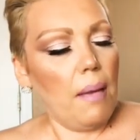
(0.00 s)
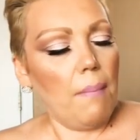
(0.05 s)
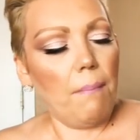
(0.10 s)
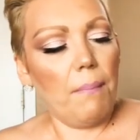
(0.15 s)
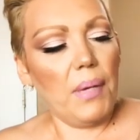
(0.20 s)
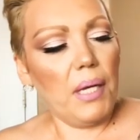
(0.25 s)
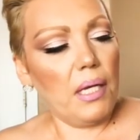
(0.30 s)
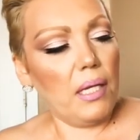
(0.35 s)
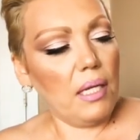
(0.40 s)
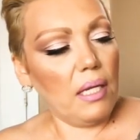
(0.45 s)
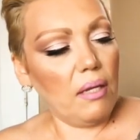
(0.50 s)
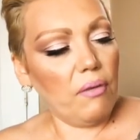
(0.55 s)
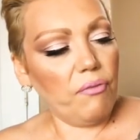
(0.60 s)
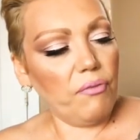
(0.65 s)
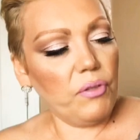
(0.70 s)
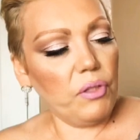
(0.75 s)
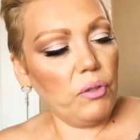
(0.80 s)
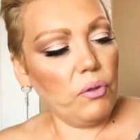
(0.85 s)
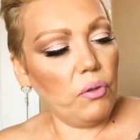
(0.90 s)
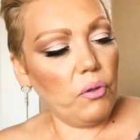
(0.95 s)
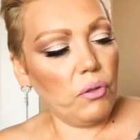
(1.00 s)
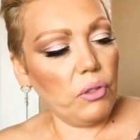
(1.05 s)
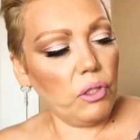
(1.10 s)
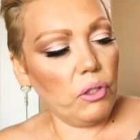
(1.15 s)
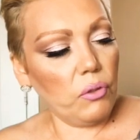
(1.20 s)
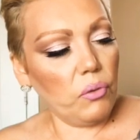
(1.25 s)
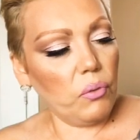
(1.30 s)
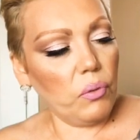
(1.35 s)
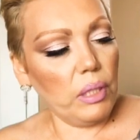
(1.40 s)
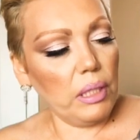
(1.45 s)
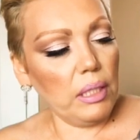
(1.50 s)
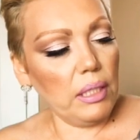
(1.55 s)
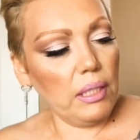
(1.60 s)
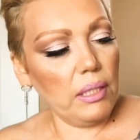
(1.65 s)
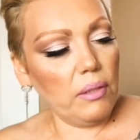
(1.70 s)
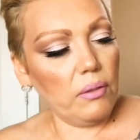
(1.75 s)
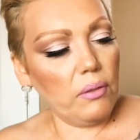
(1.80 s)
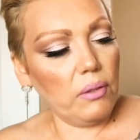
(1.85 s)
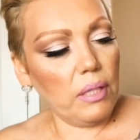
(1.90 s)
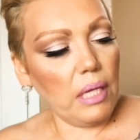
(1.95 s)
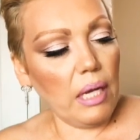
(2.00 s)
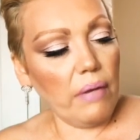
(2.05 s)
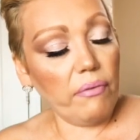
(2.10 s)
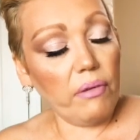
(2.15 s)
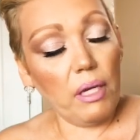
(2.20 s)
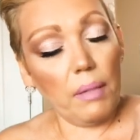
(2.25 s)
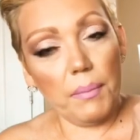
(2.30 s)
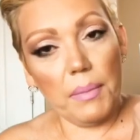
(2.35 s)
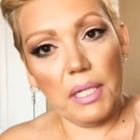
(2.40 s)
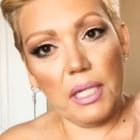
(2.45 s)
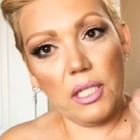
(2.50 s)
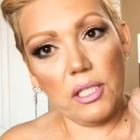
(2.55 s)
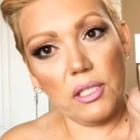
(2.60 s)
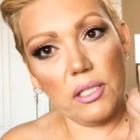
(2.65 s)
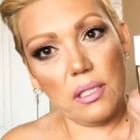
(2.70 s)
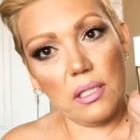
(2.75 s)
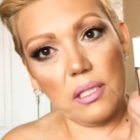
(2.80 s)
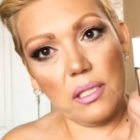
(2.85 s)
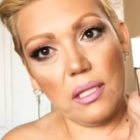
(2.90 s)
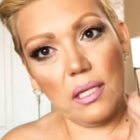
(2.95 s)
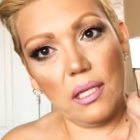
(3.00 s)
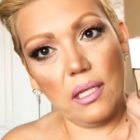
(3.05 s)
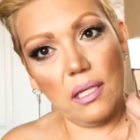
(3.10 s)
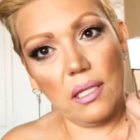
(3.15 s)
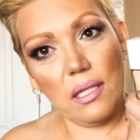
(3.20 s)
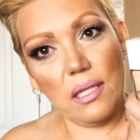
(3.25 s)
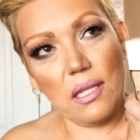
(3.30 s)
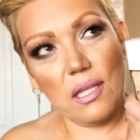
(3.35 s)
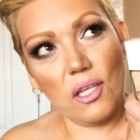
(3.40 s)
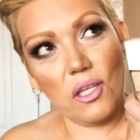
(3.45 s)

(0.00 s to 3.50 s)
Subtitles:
but if you're oily or have combination skin,